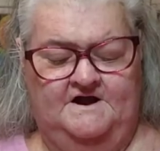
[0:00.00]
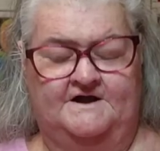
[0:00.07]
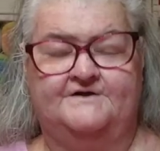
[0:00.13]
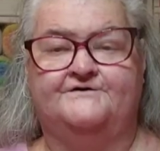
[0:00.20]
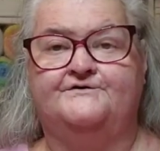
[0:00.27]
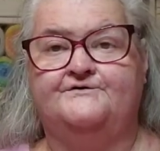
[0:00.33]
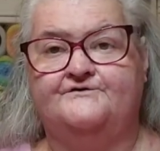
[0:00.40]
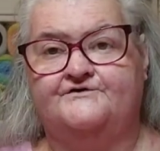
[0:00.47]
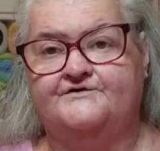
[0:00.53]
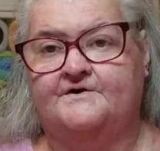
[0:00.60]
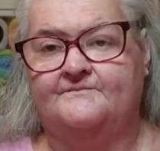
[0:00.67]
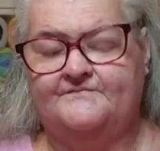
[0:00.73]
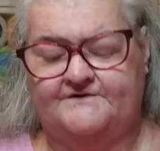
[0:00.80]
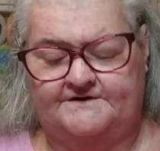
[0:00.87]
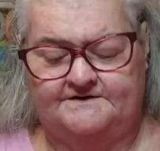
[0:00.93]
I can do
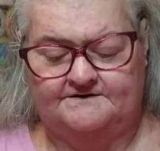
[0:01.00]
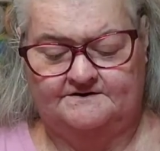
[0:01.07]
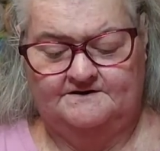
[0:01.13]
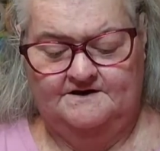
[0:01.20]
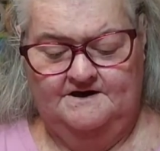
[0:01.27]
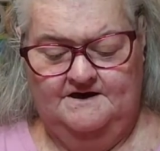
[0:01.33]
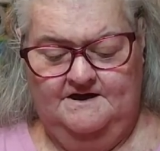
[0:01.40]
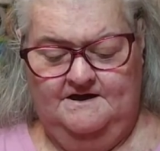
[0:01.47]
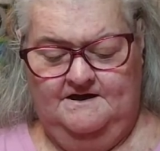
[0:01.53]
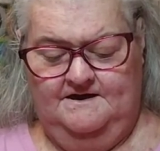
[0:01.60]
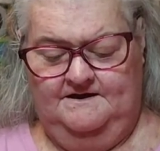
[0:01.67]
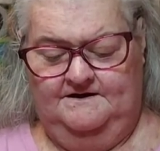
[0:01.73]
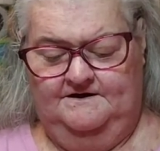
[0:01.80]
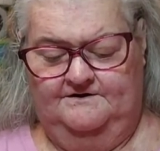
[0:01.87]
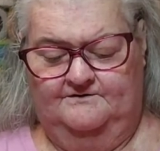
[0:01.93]
something,
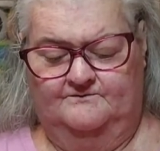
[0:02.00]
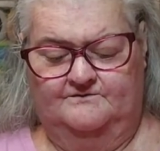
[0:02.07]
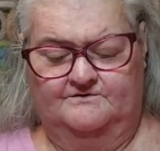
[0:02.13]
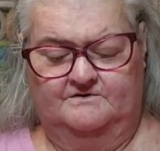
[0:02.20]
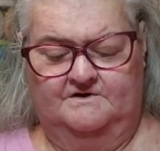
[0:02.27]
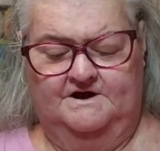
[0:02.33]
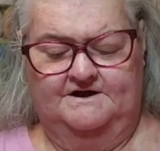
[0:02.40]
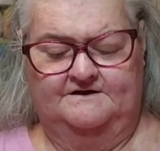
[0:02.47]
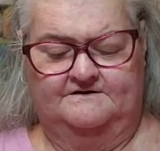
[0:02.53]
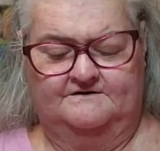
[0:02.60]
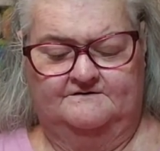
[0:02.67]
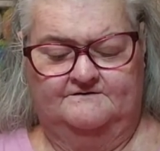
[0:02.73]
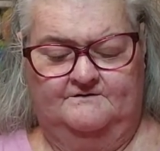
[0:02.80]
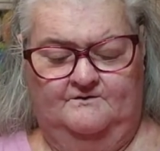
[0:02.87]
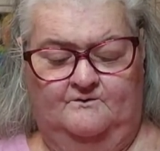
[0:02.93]
and I don't want to like
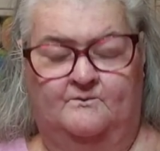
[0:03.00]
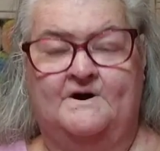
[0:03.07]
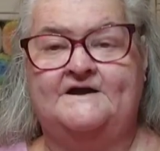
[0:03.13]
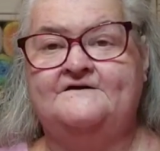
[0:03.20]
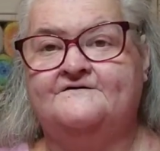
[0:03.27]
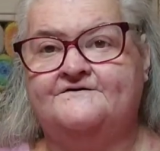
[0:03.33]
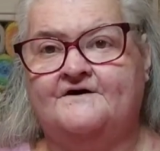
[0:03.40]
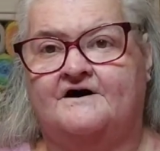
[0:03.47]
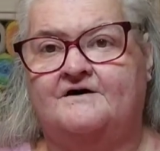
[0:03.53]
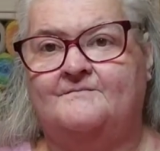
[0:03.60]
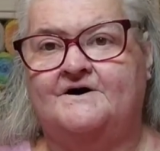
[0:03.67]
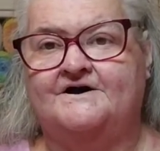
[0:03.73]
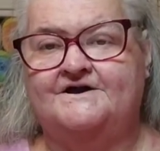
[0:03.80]
waste all